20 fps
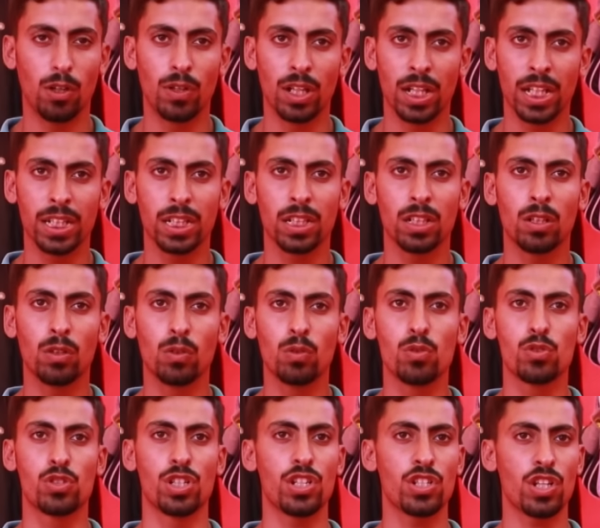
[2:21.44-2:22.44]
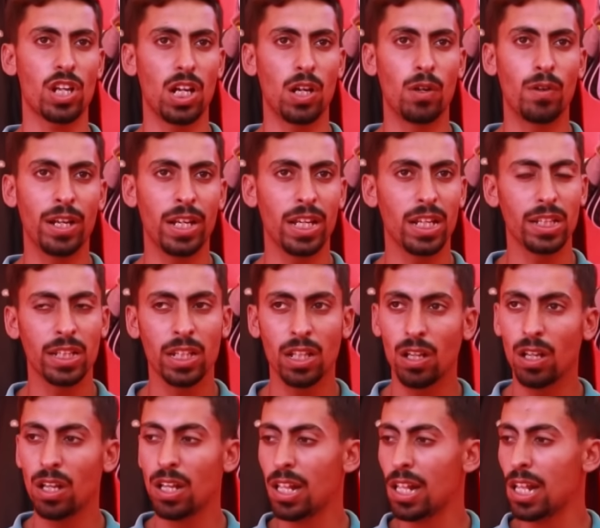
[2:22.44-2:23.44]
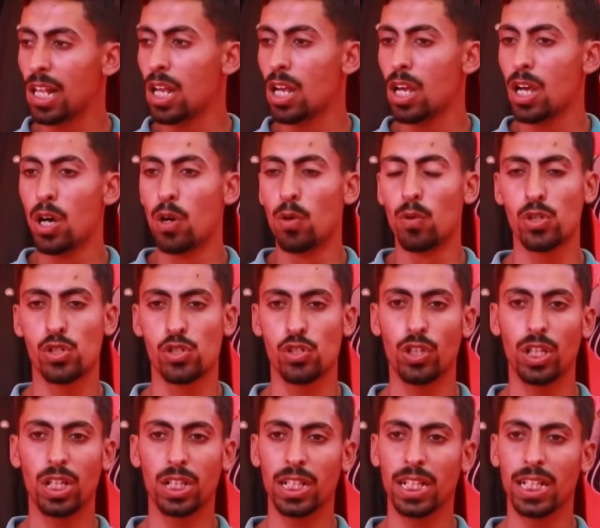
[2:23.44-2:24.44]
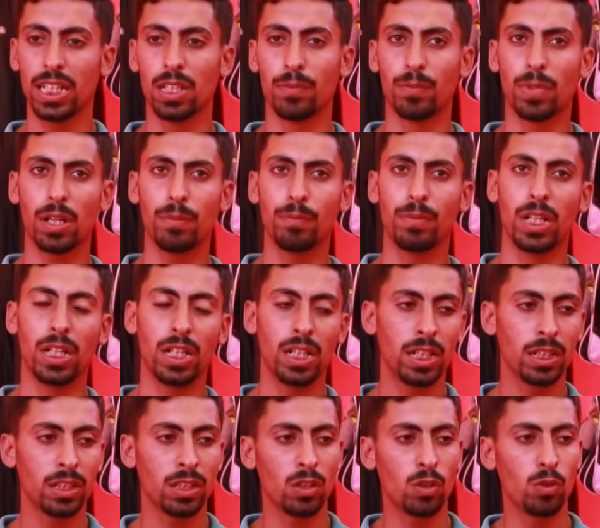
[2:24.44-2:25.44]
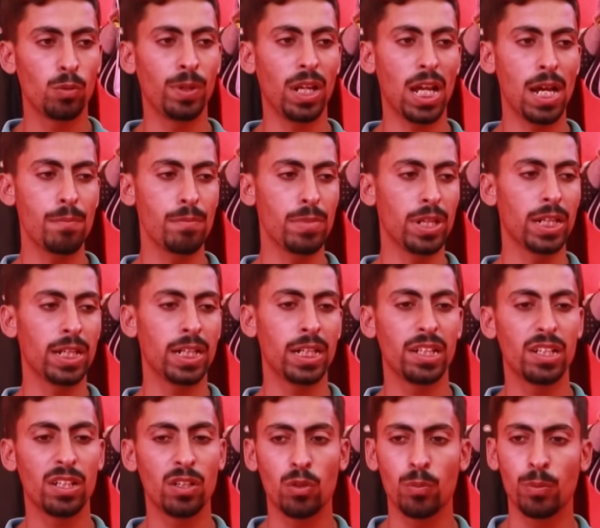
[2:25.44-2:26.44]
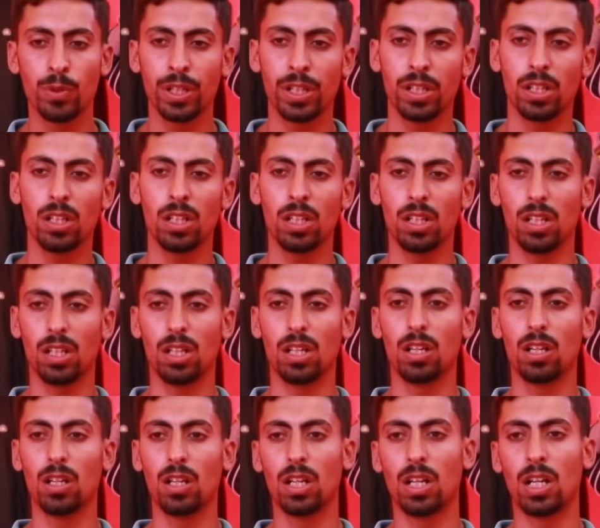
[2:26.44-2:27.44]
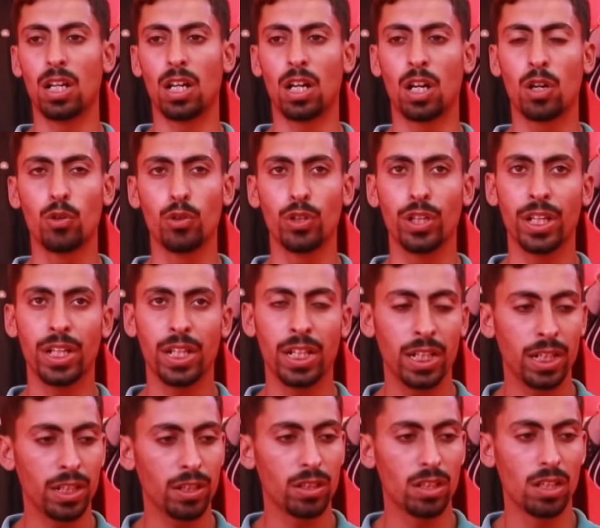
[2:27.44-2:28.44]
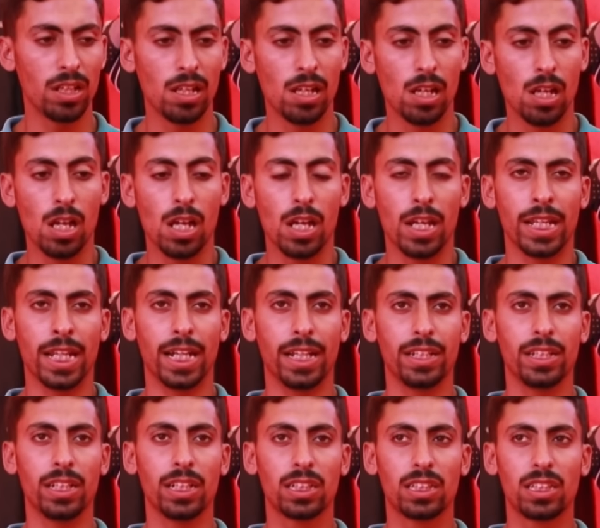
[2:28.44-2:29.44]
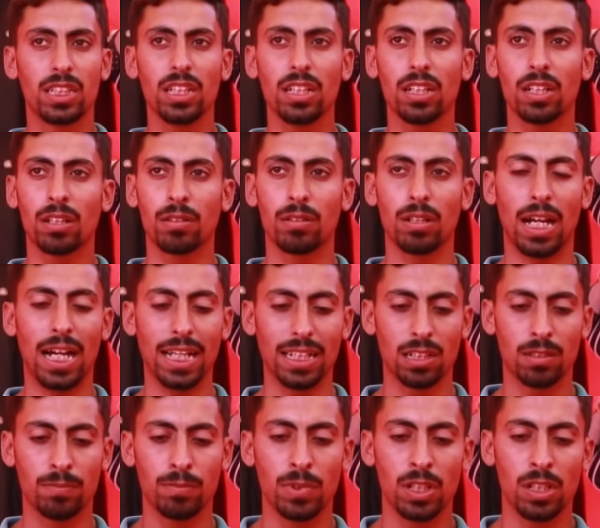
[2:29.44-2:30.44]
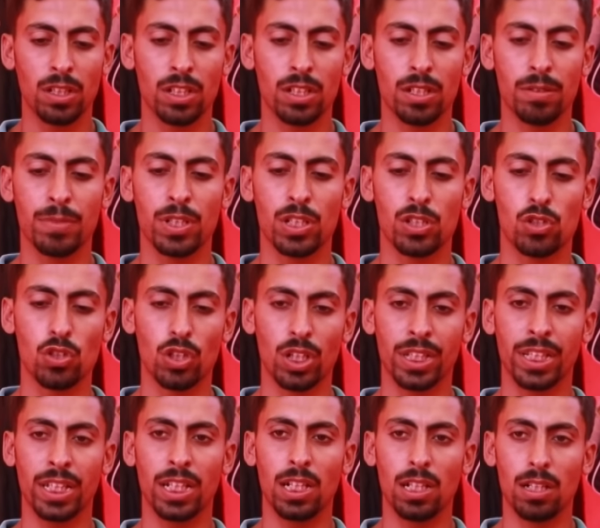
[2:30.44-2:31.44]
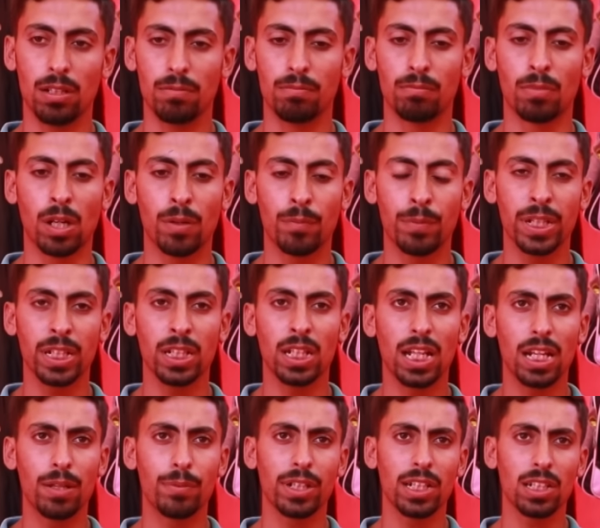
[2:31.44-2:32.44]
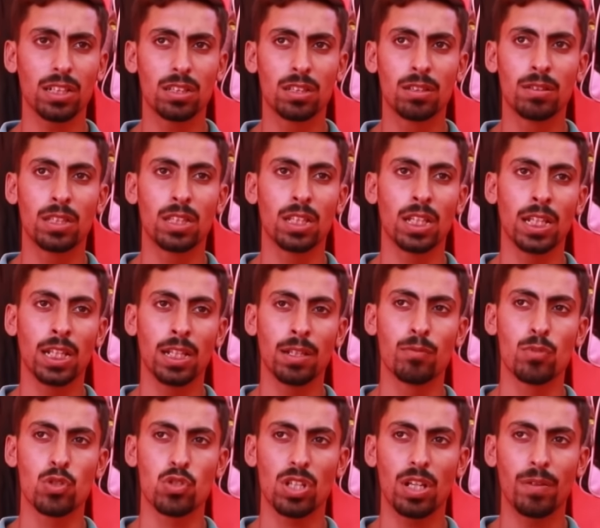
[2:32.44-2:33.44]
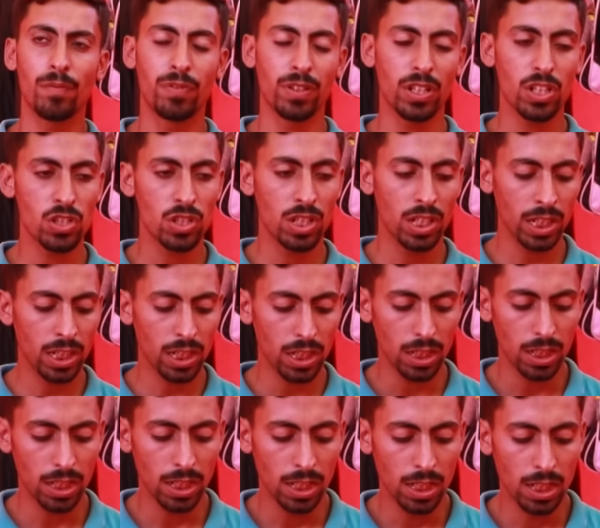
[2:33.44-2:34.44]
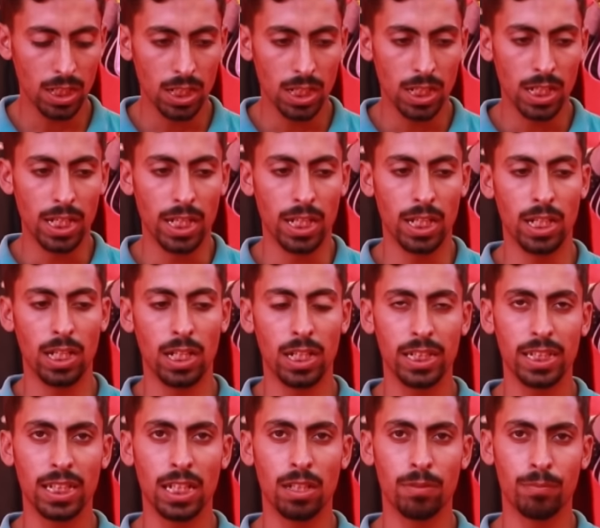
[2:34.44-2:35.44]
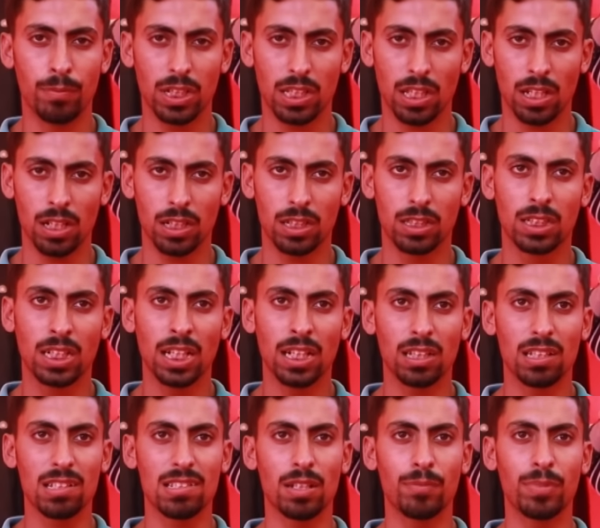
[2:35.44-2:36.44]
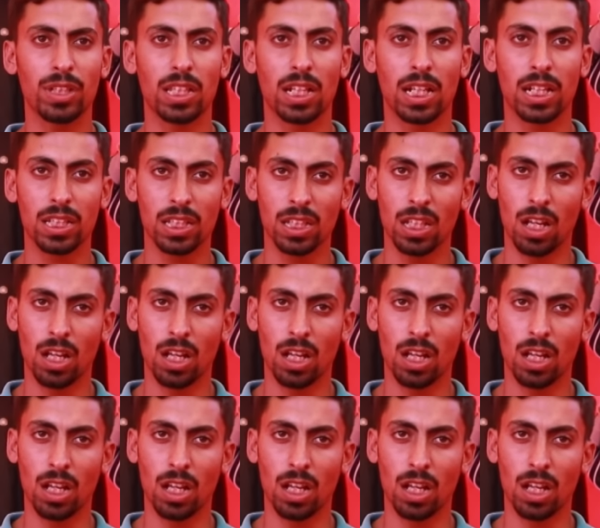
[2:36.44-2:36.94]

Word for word: metal around me, and trees around me. There were martyrs lying here, my cousin there, my brother there, so many martyrs around me. I was injured in my leg, the one that got amputated, and it was a serious injury.